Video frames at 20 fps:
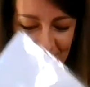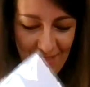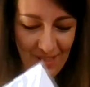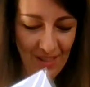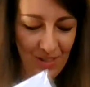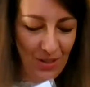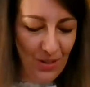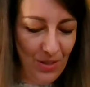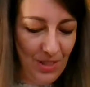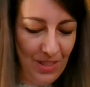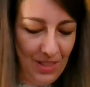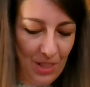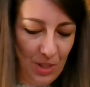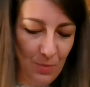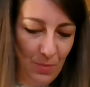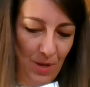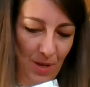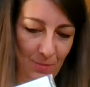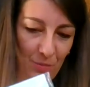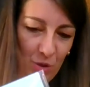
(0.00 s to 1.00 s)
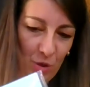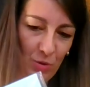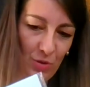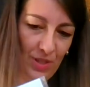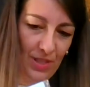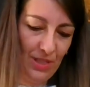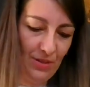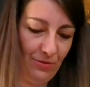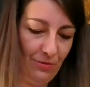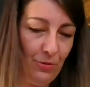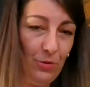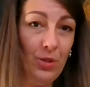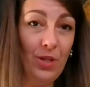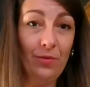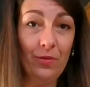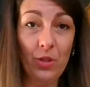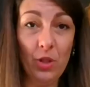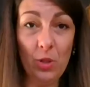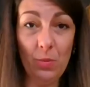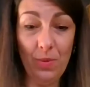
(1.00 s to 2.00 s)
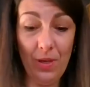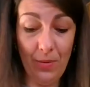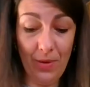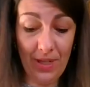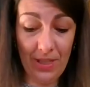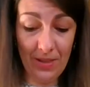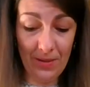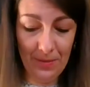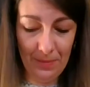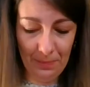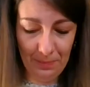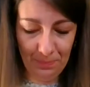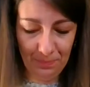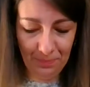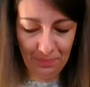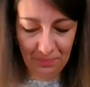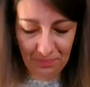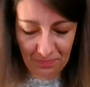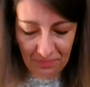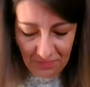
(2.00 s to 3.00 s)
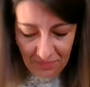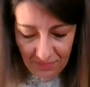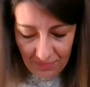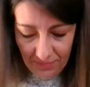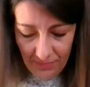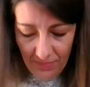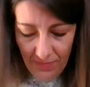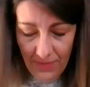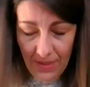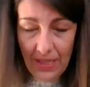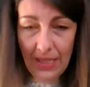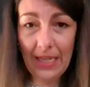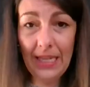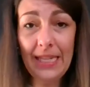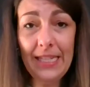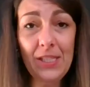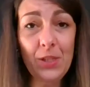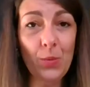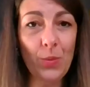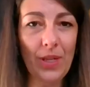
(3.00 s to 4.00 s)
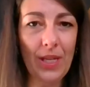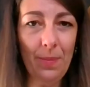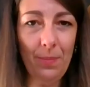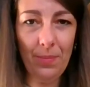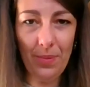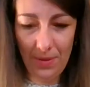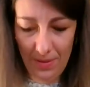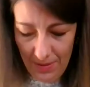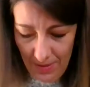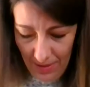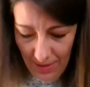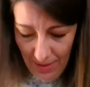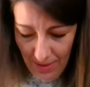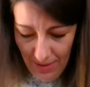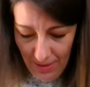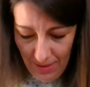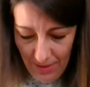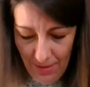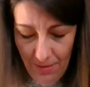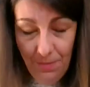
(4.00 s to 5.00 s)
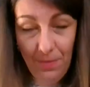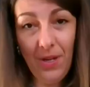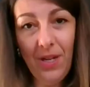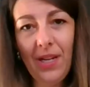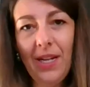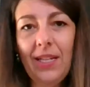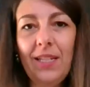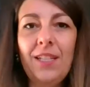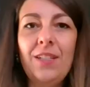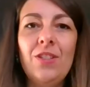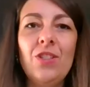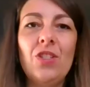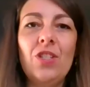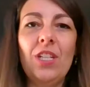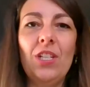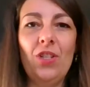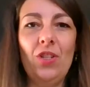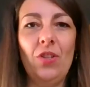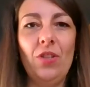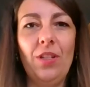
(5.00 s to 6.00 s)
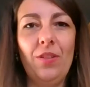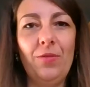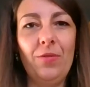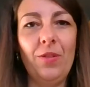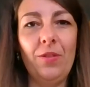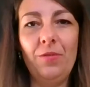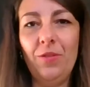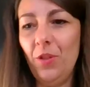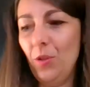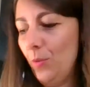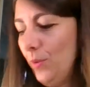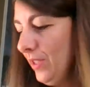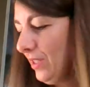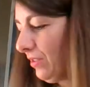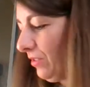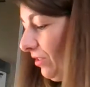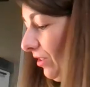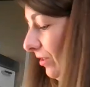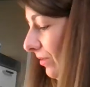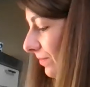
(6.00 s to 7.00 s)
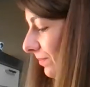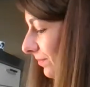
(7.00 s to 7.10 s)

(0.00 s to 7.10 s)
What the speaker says: So this is Plum Street, Fruit of the Spirit. It is a whip, but I didn't stitch on it for a few weeks, so